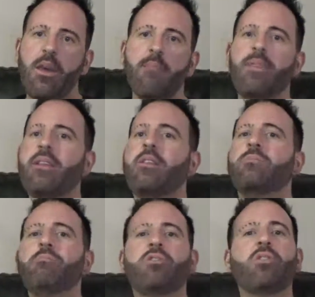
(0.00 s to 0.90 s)
But then there's
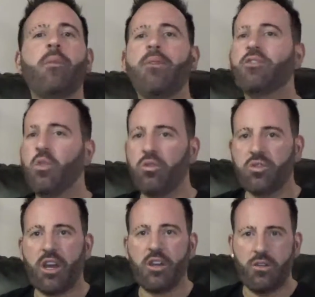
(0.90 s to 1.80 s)
some other tools
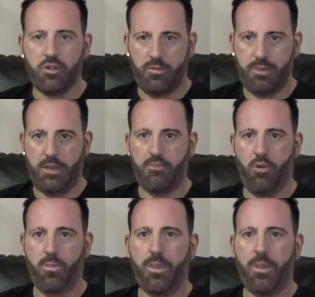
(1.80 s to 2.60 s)
that I use with people.